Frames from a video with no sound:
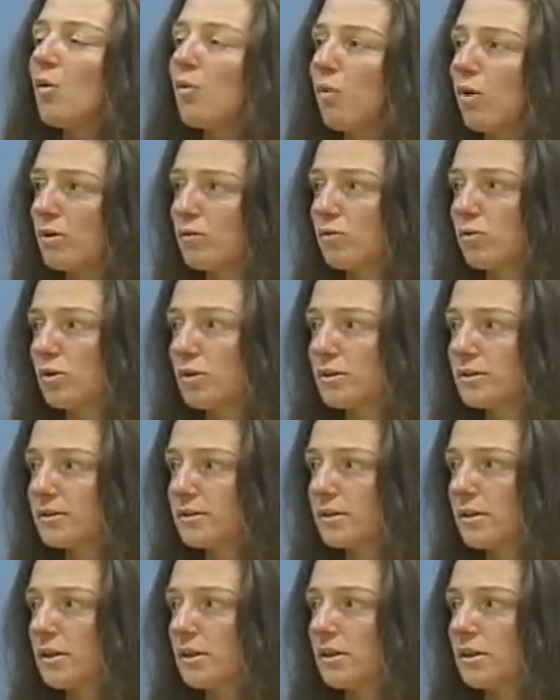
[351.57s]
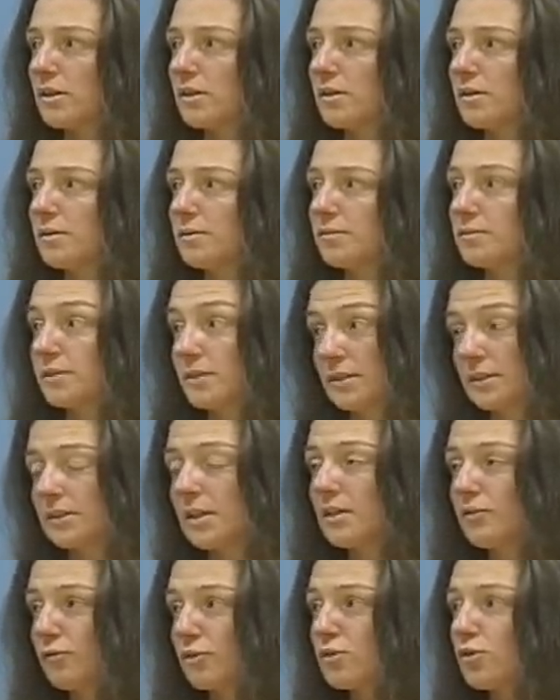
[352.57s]
One was
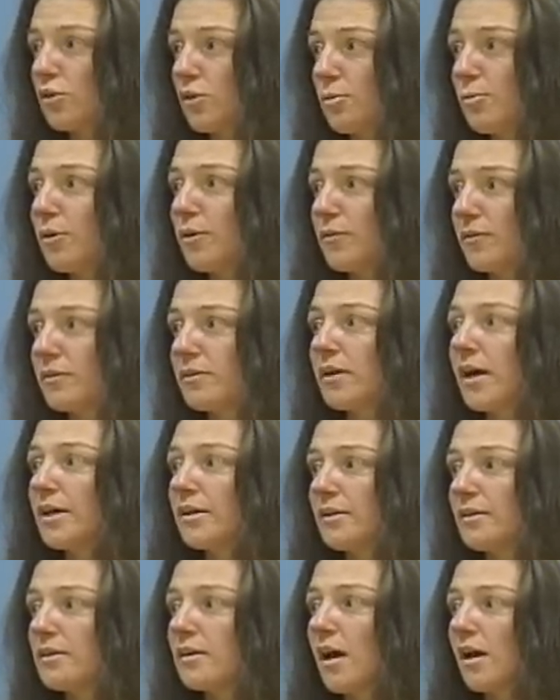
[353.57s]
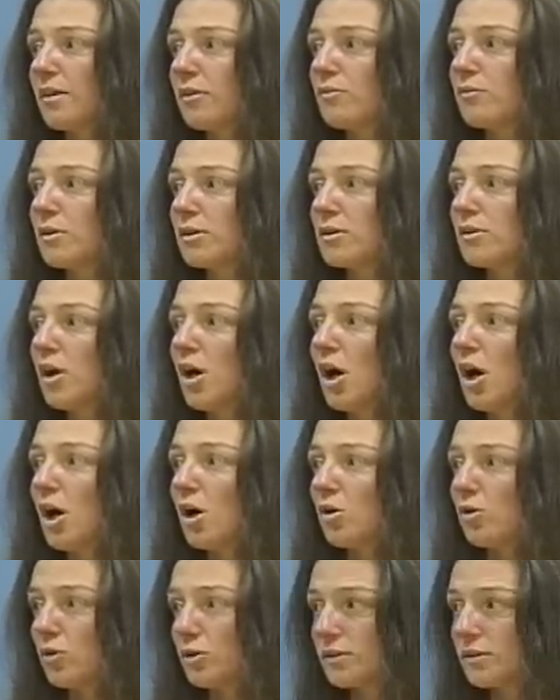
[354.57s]
successful, so the person died, and the other one
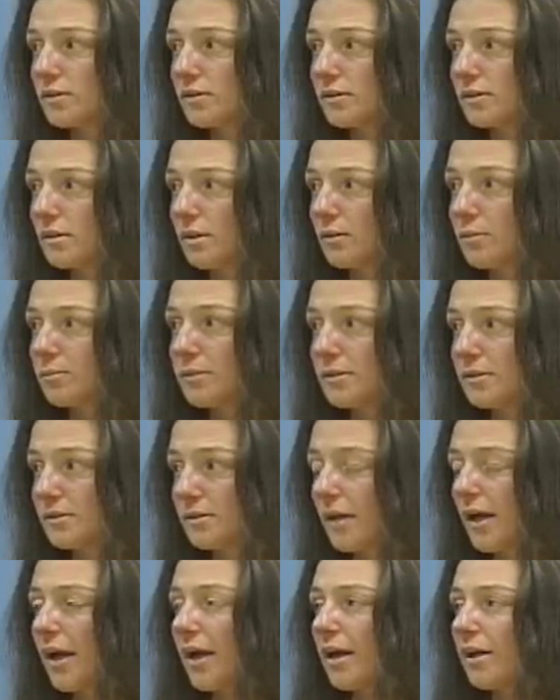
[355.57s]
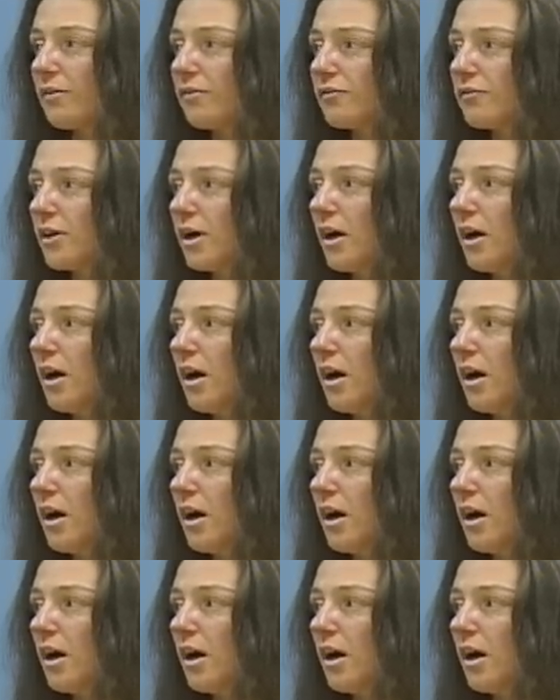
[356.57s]
could be saved.